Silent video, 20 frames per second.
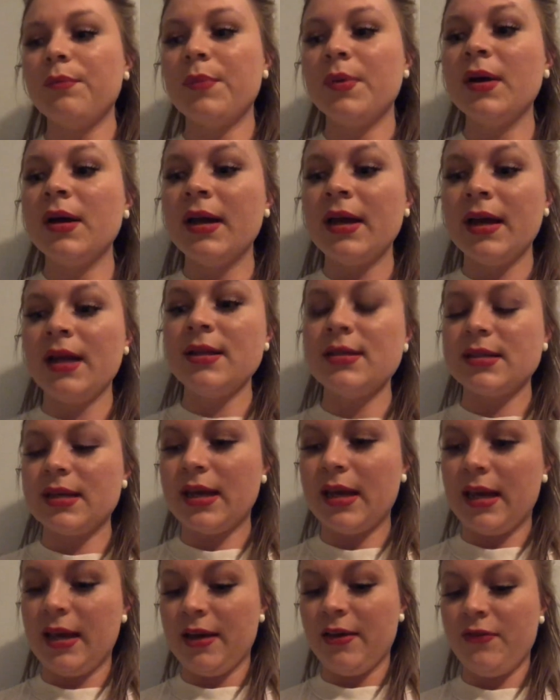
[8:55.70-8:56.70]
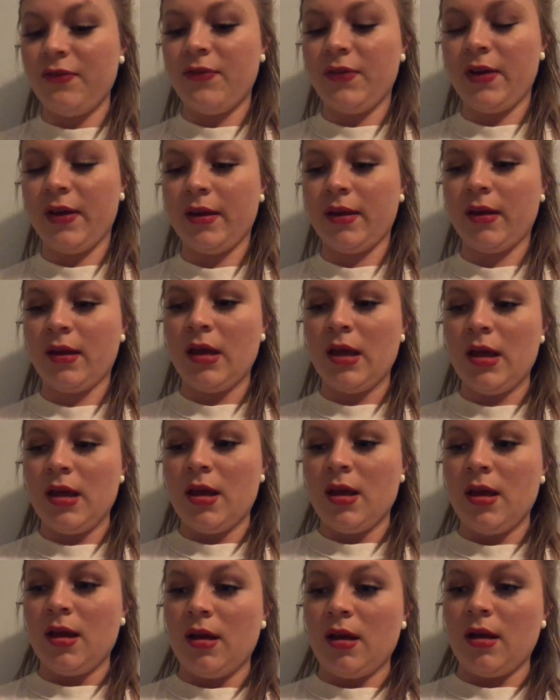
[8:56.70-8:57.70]
But if
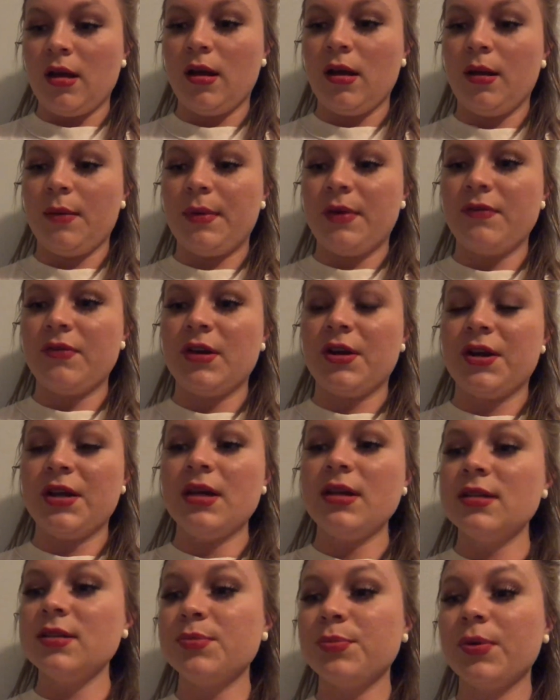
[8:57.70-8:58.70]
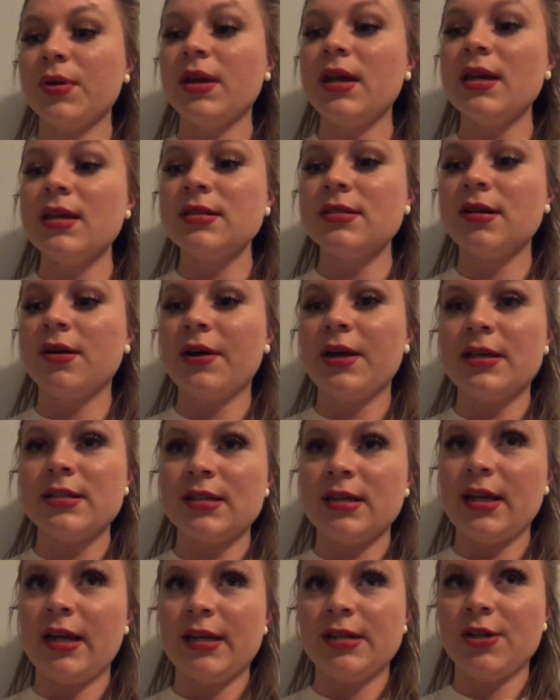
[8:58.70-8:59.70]
there is, please don't
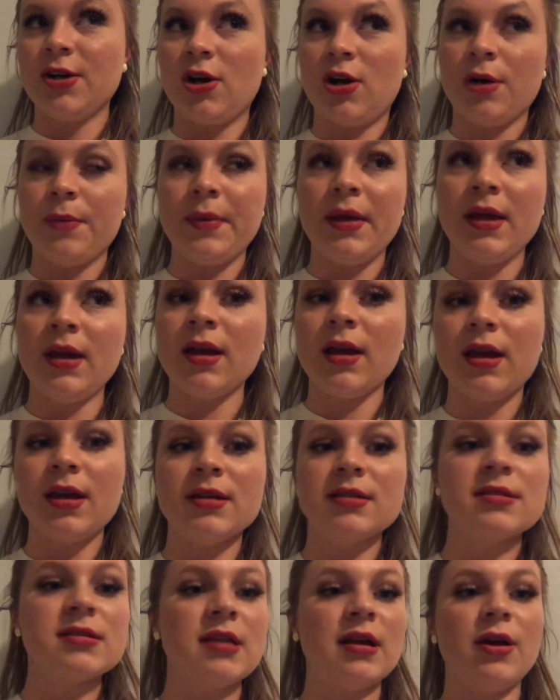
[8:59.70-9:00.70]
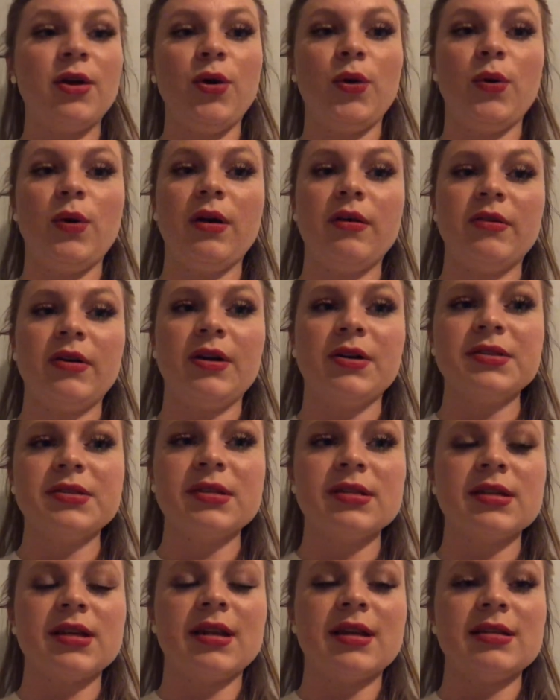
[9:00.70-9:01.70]
hesitate to comment, because whoever else
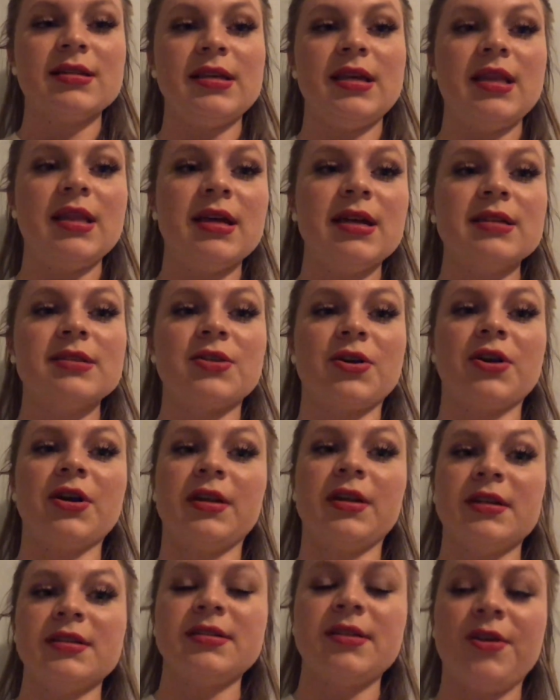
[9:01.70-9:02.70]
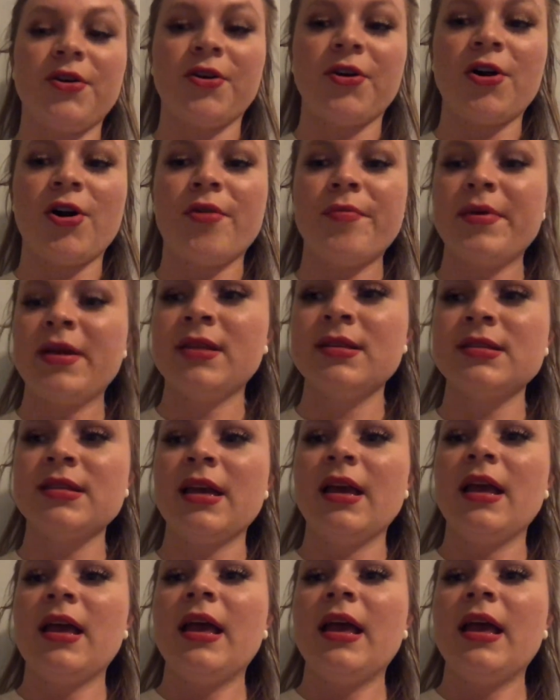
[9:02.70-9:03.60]
is going to see this are going to see your comments,